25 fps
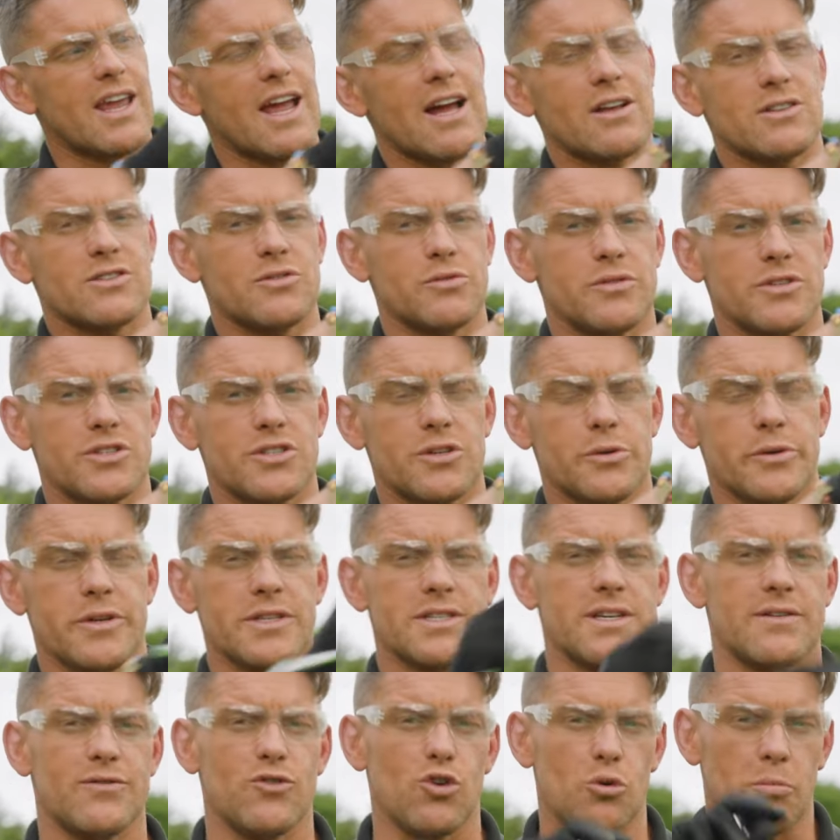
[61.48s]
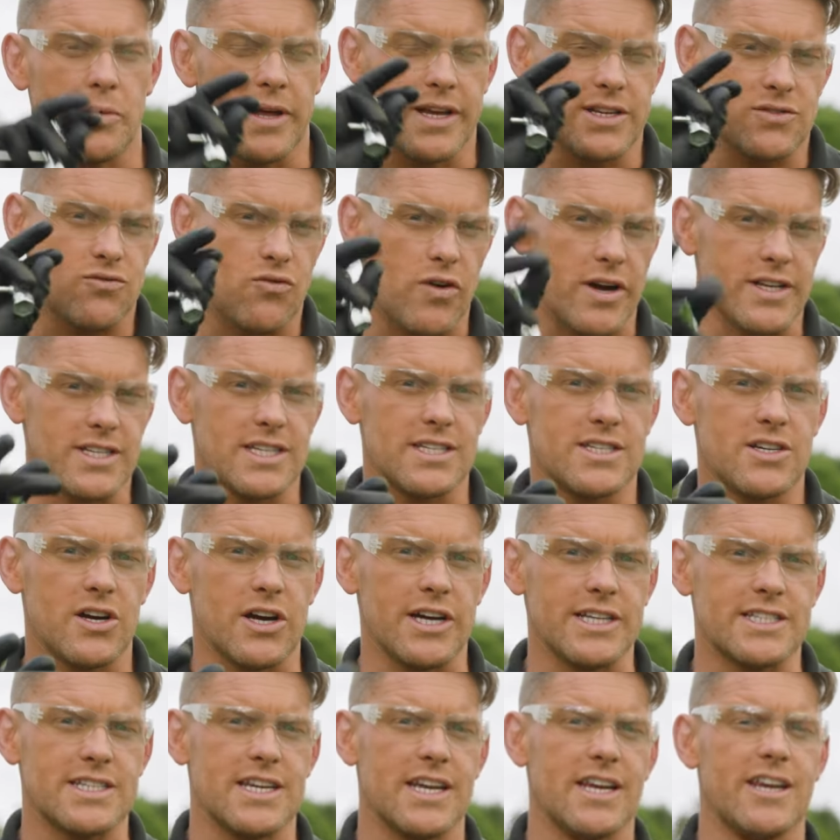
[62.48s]
counterintuitive. Normally it's
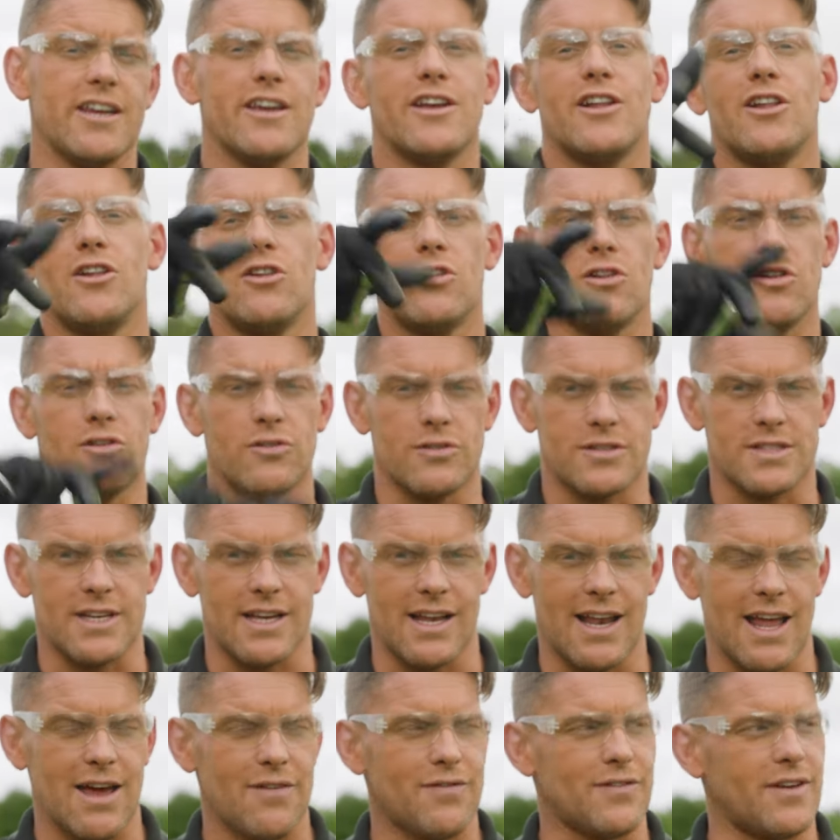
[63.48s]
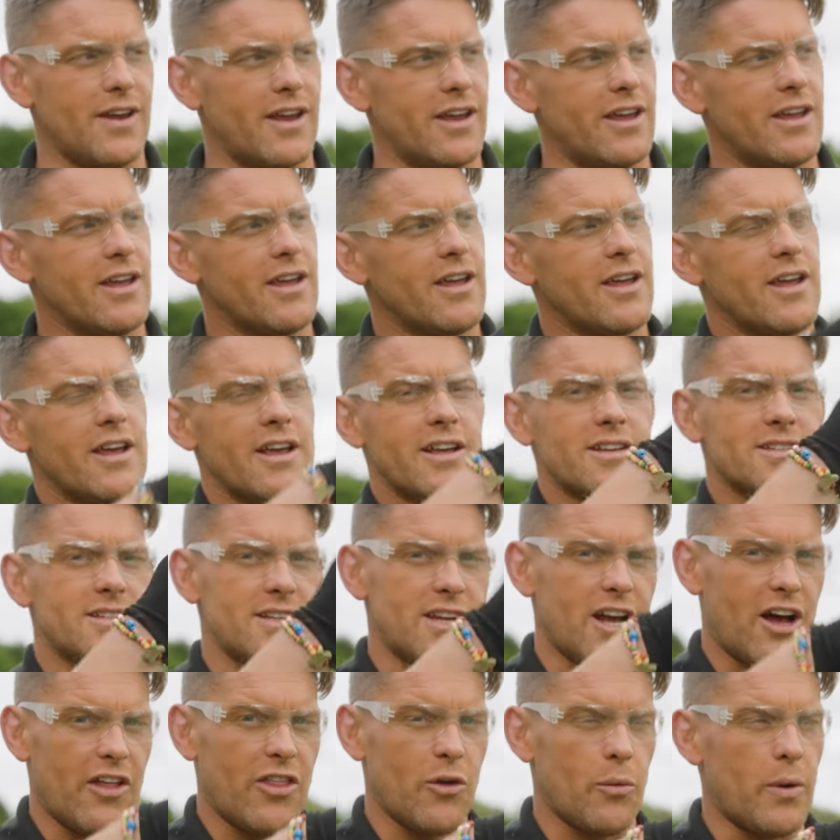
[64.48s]
righty-tighty, loosey-lefty. It's
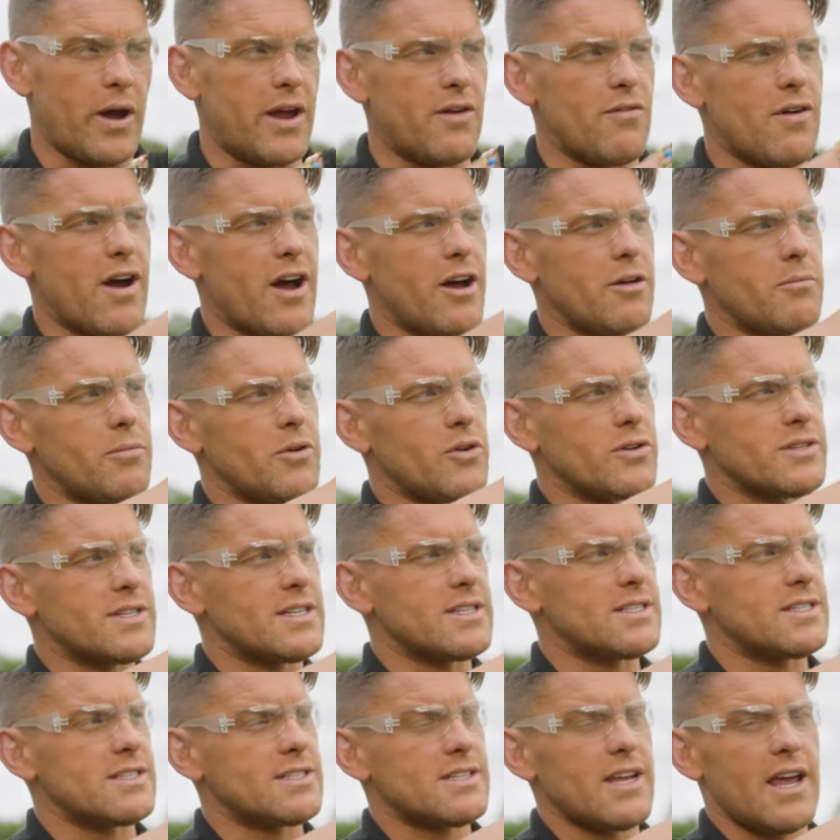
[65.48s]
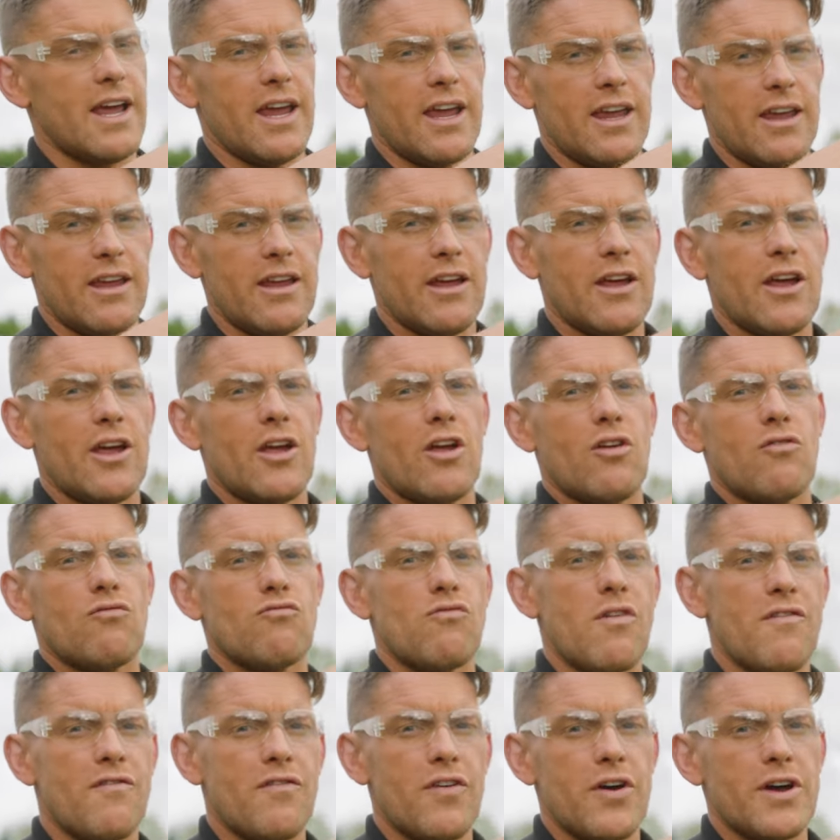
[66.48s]
the other way around because this is a
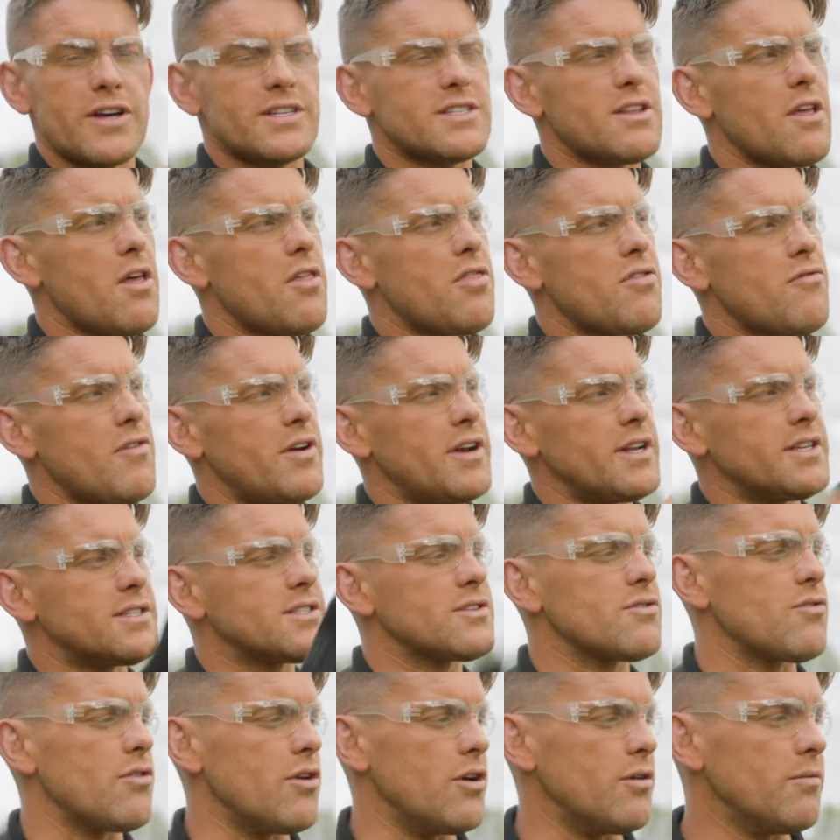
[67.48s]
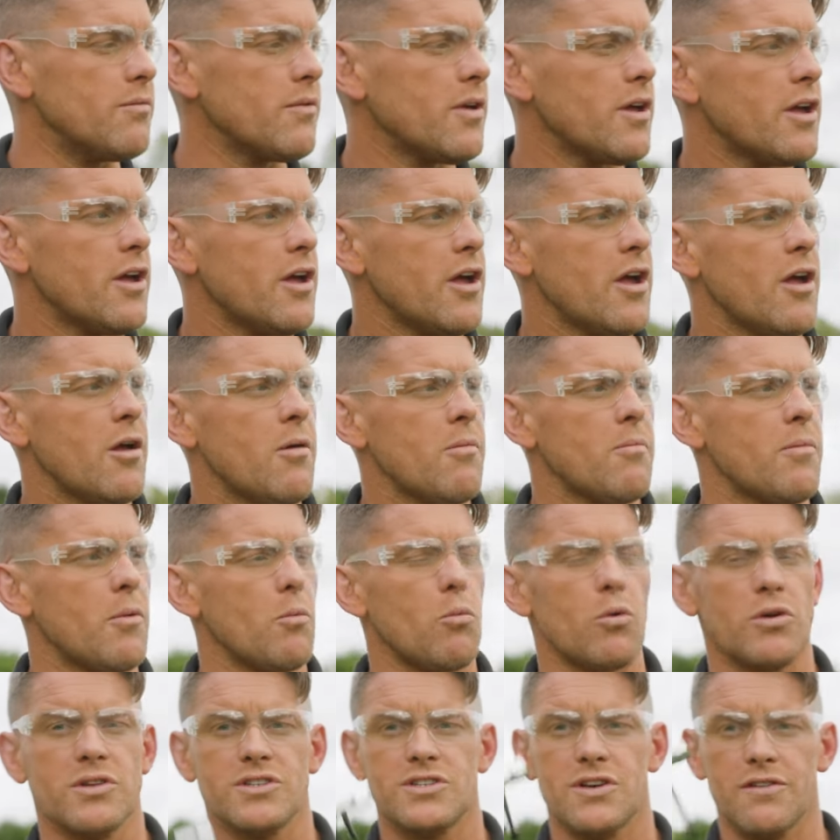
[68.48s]
reverse threaded screw.
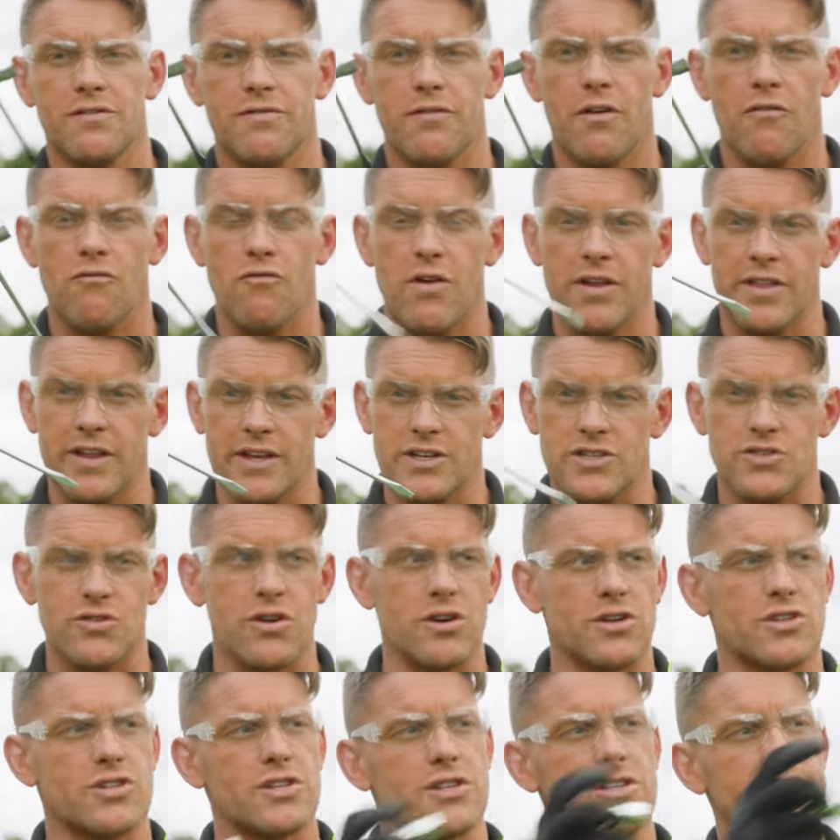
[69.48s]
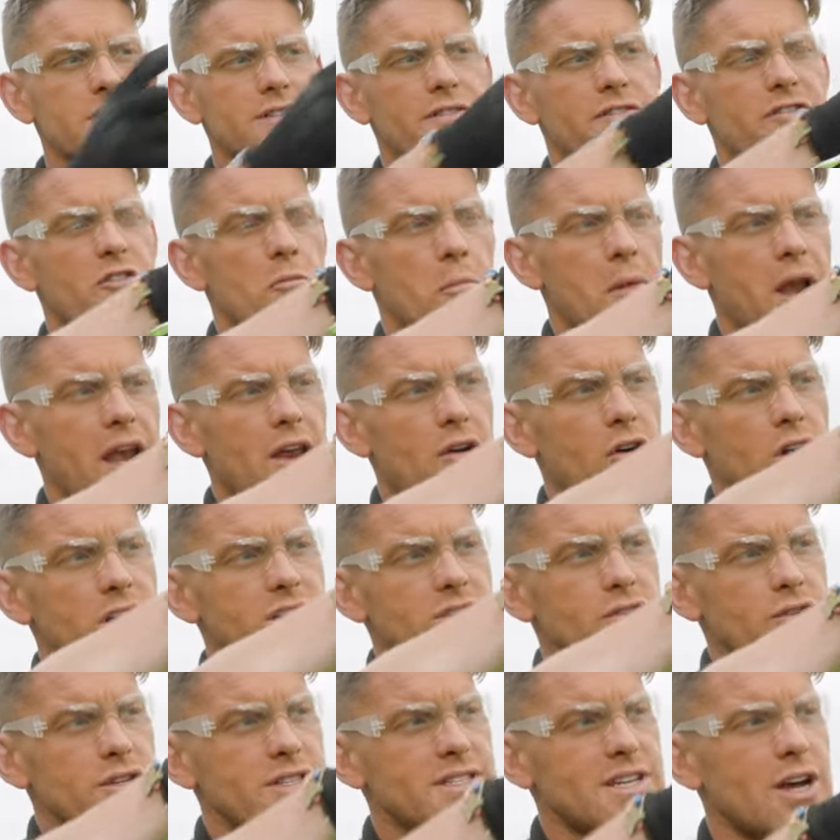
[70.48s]
But once you've read the instructions and
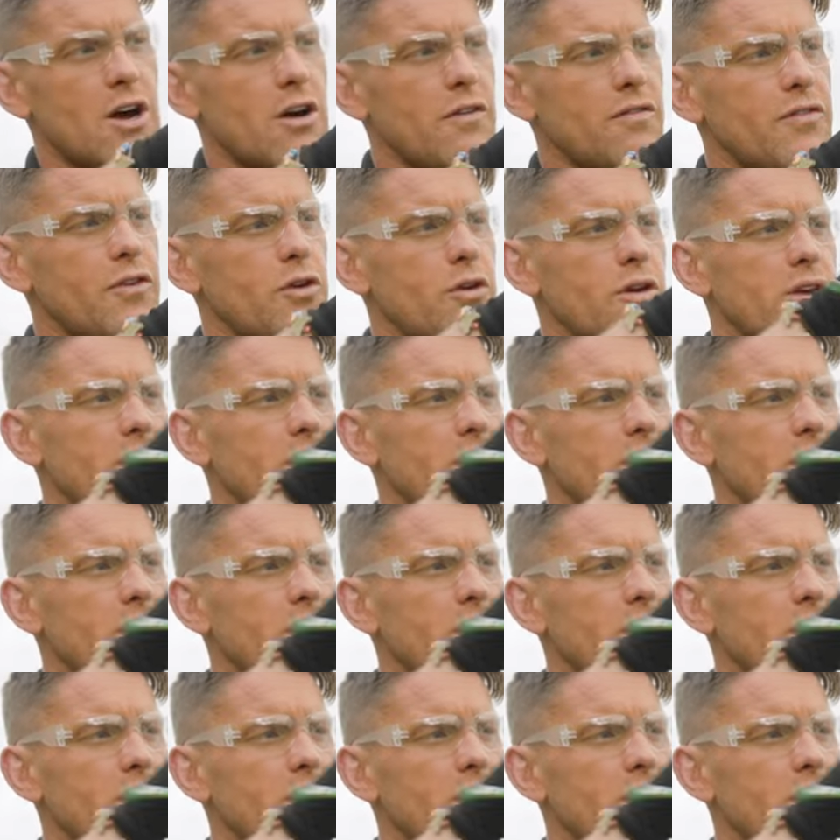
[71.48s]
familiarized yourself, you